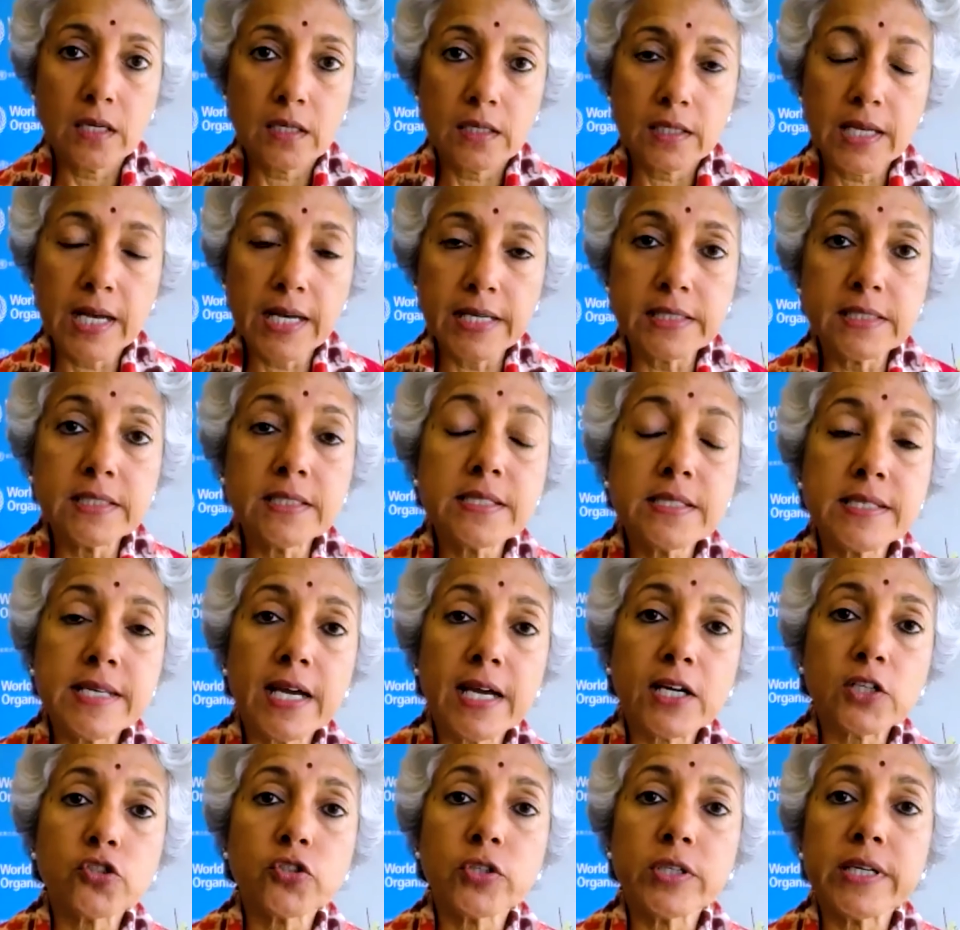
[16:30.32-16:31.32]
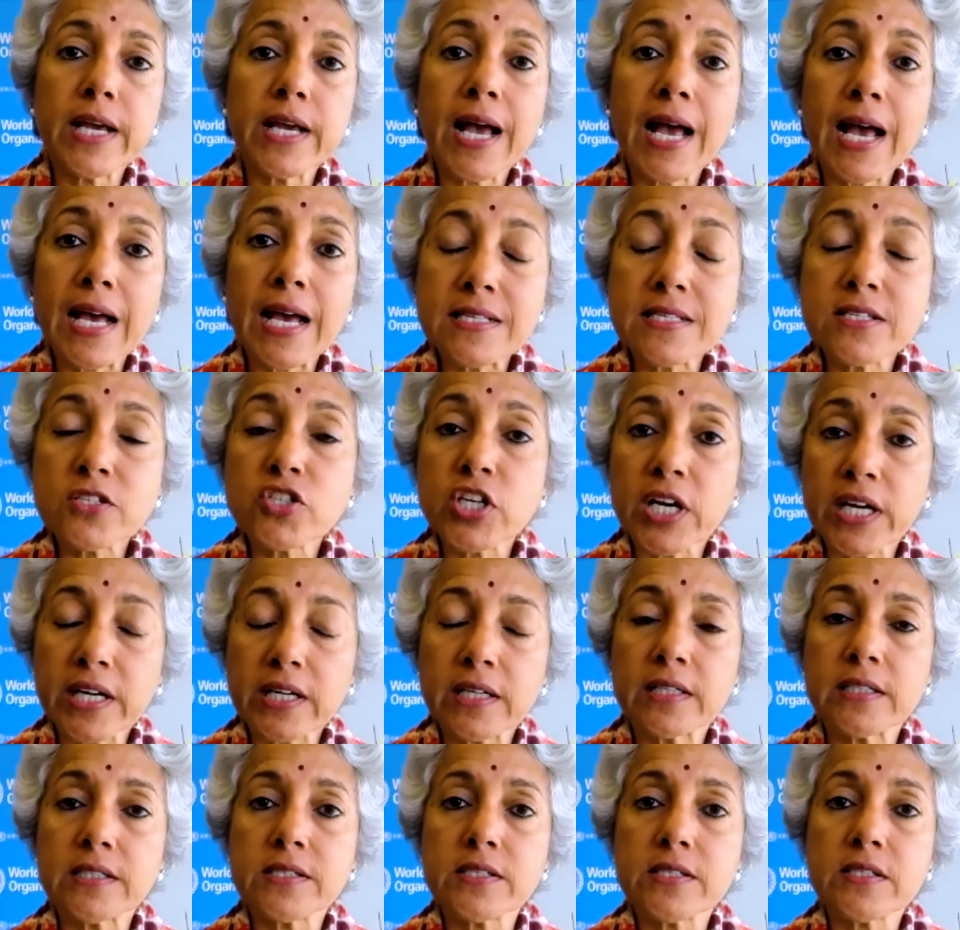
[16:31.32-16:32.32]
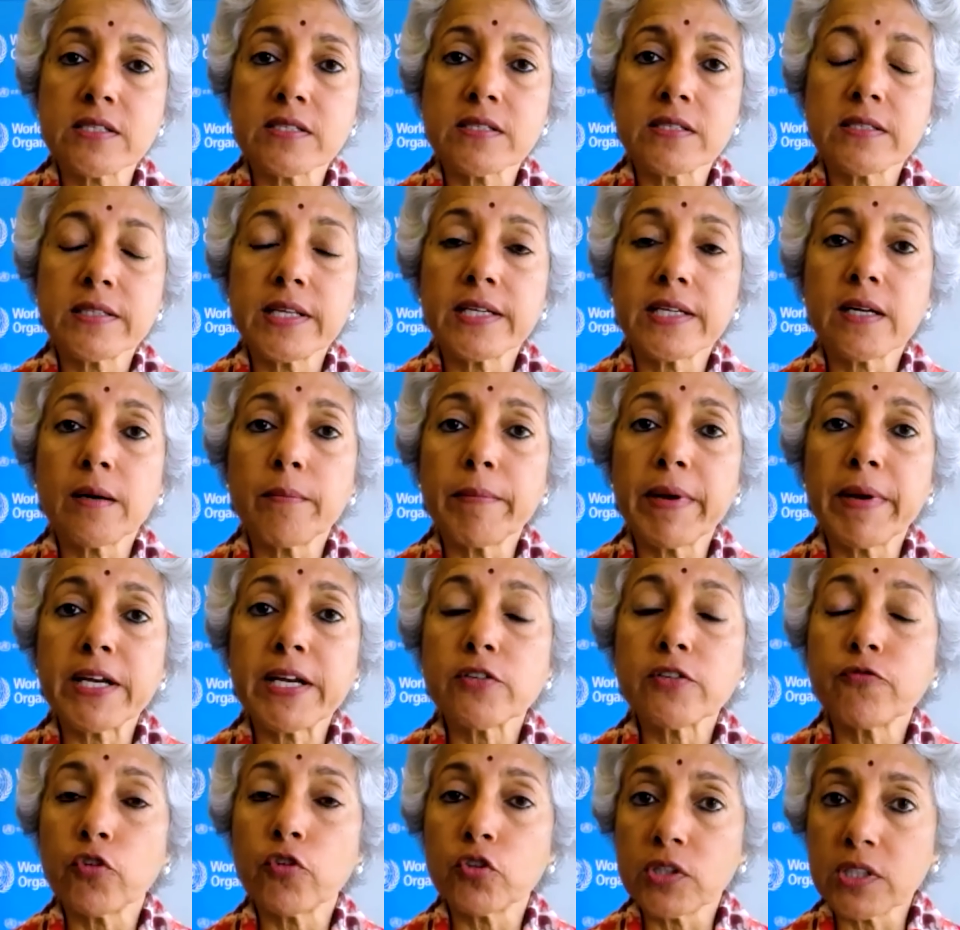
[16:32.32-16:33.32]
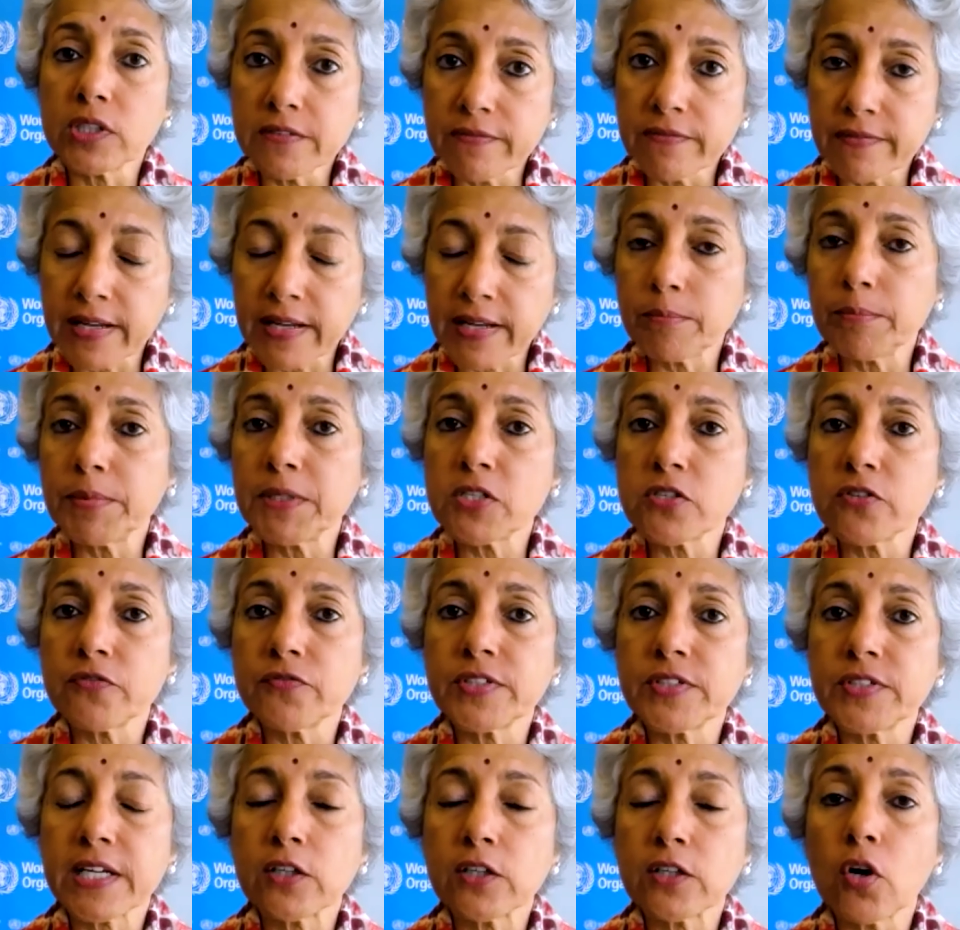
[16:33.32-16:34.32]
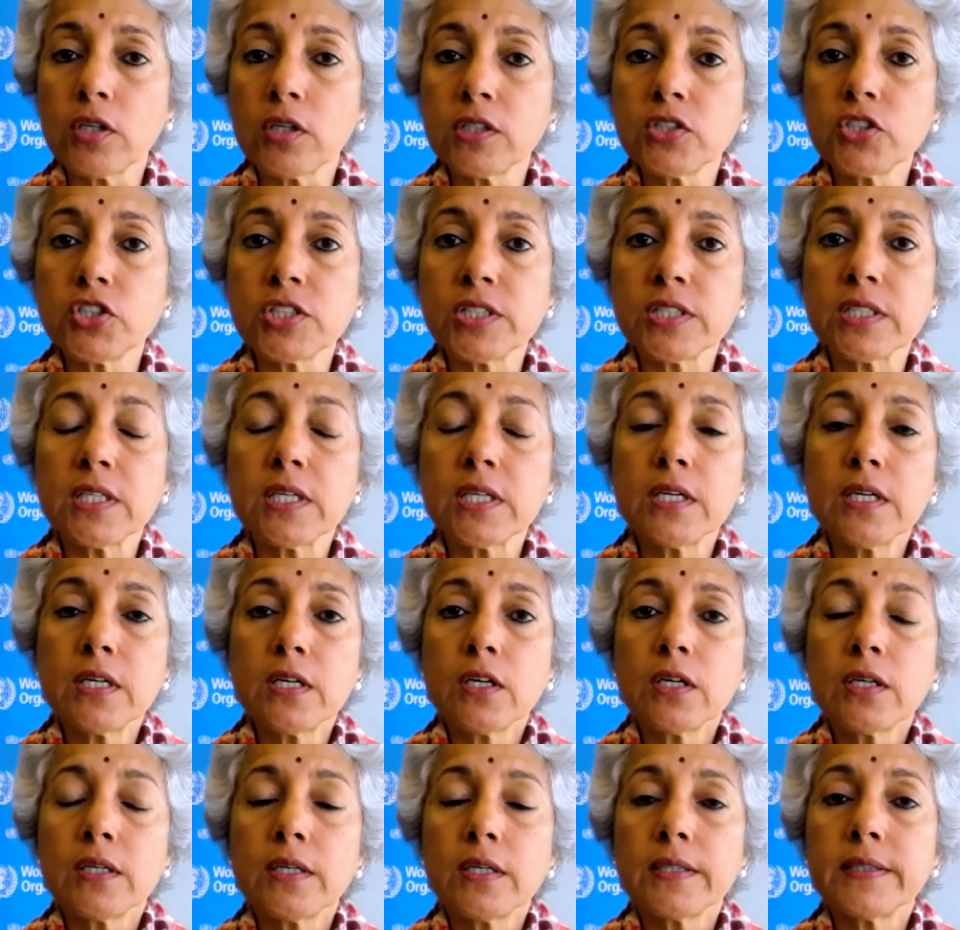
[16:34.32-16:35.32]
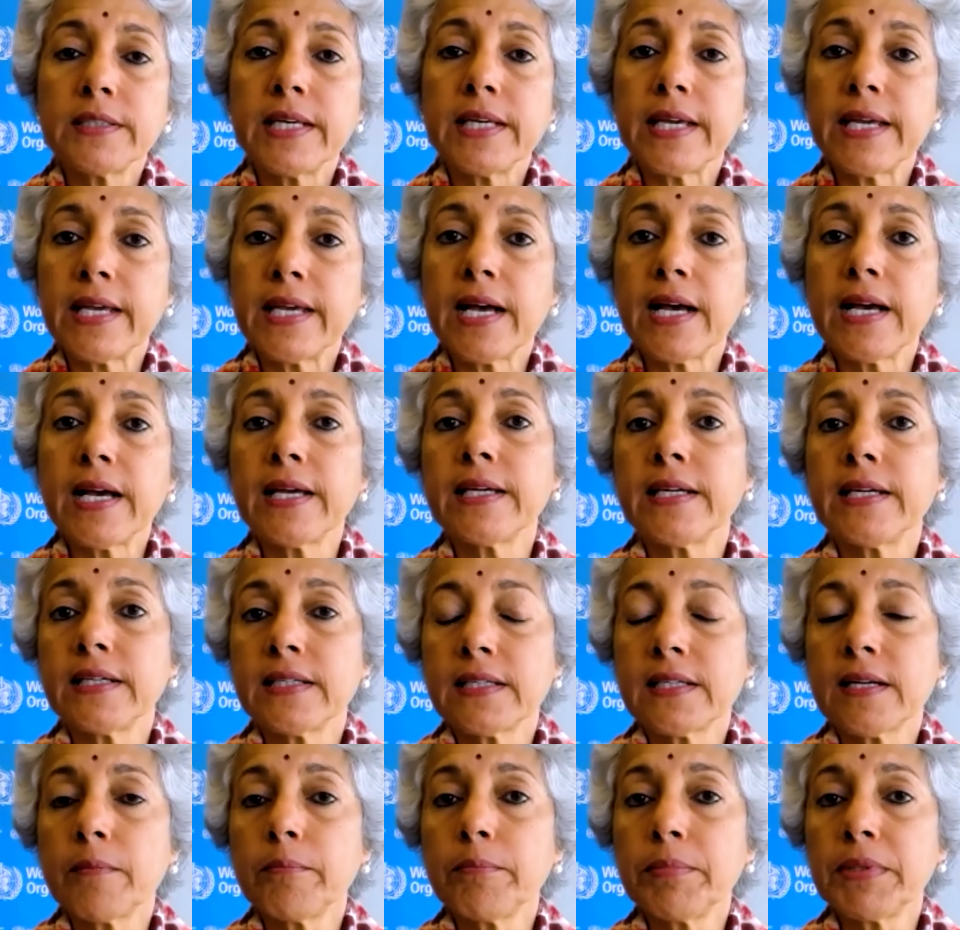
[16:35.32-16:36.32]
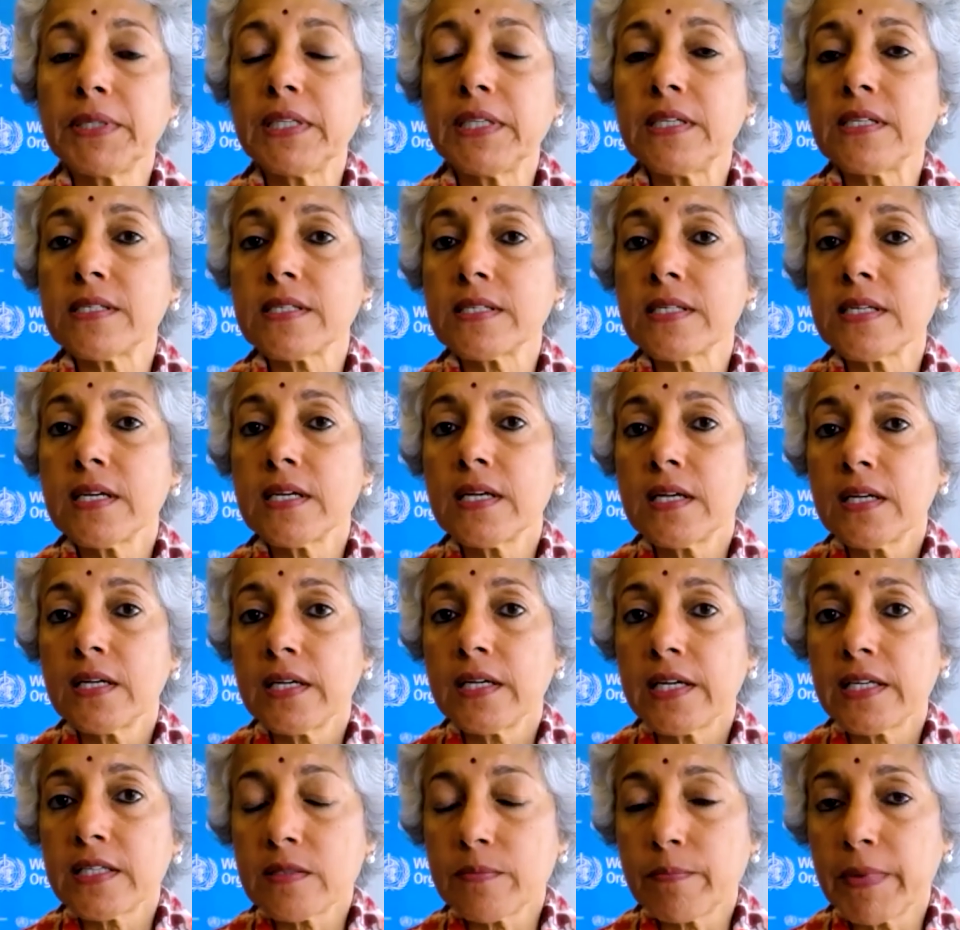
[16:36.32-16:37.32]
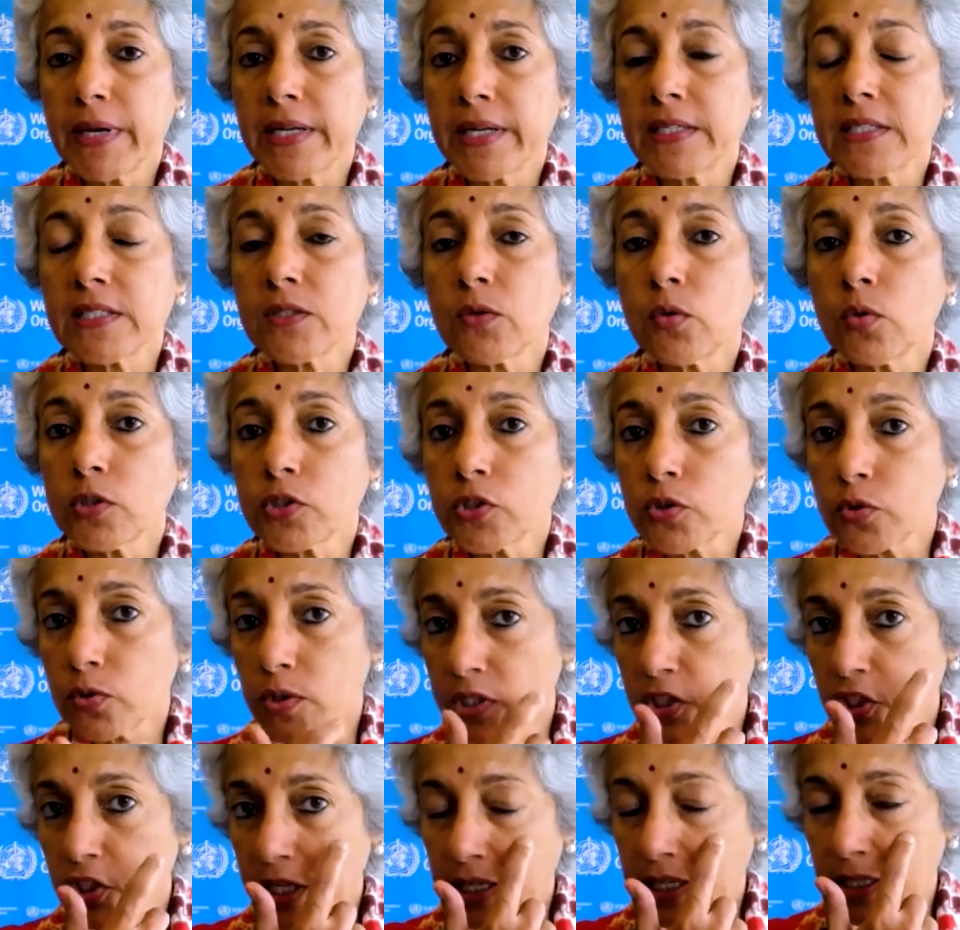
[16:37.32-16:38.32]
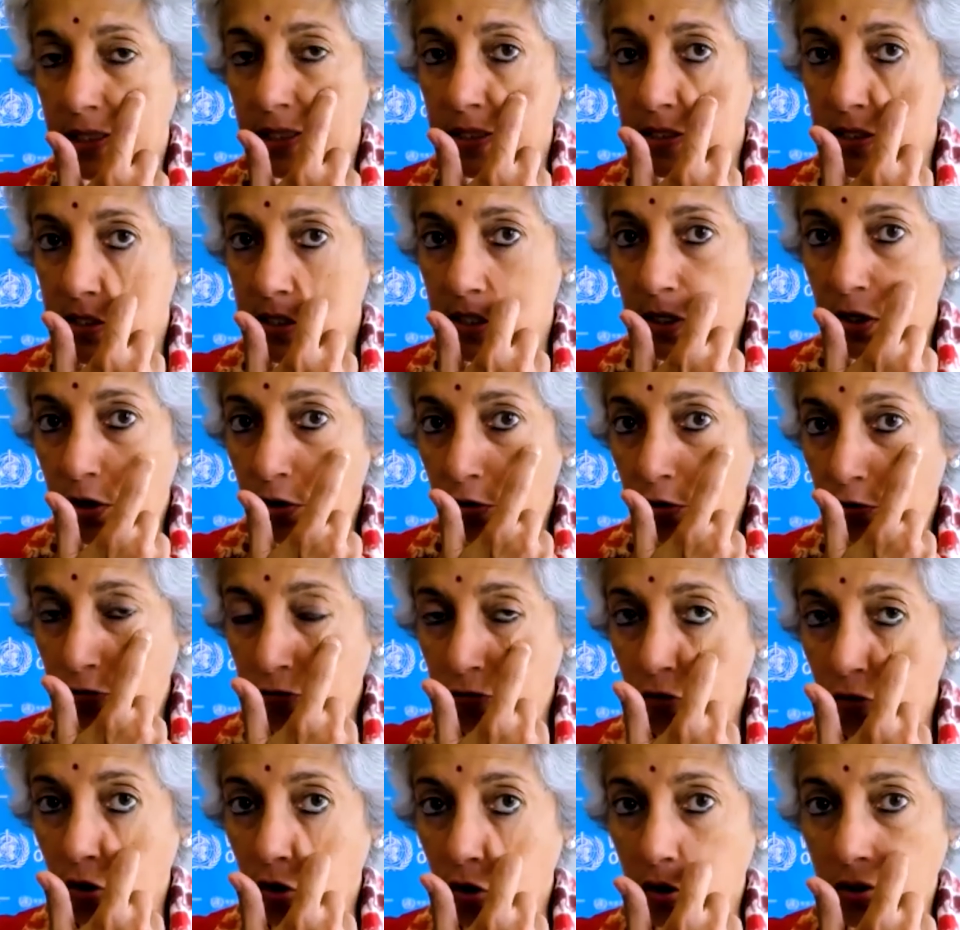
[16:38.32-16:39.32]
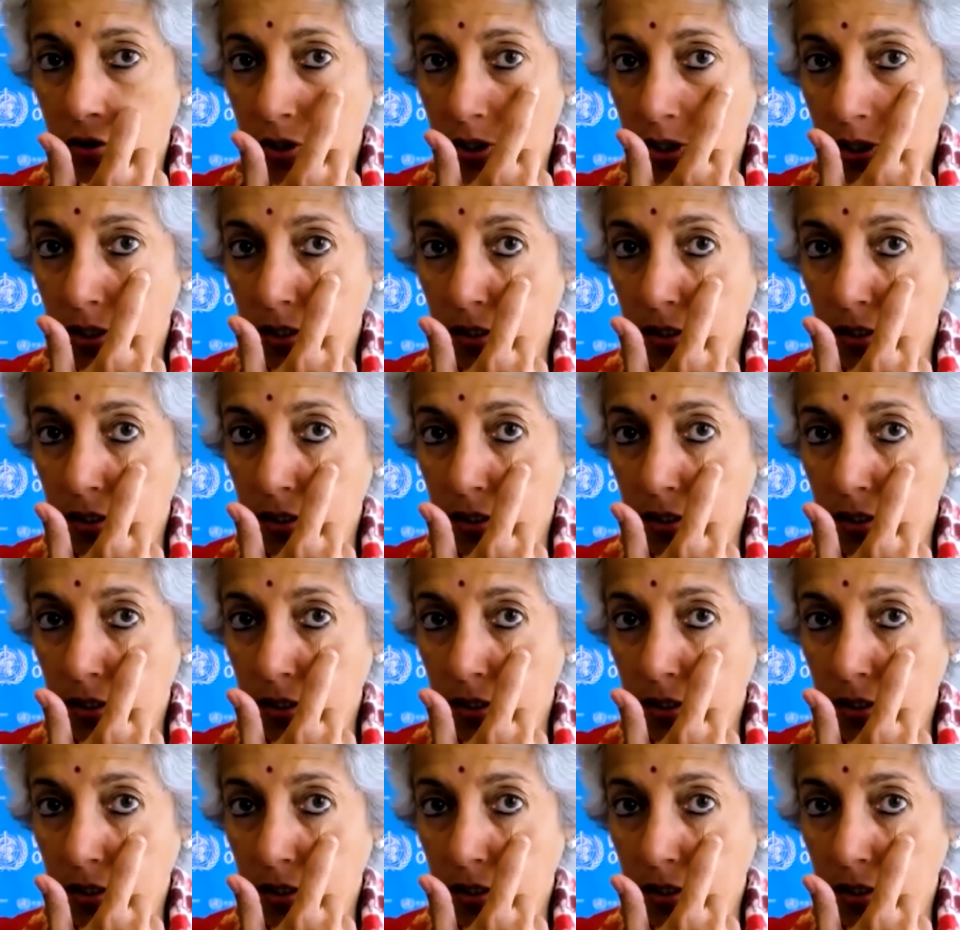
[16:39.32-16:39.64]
guidance actually has checklists that are meant for the developers of technology, the AI companies. It's meant also a checklist for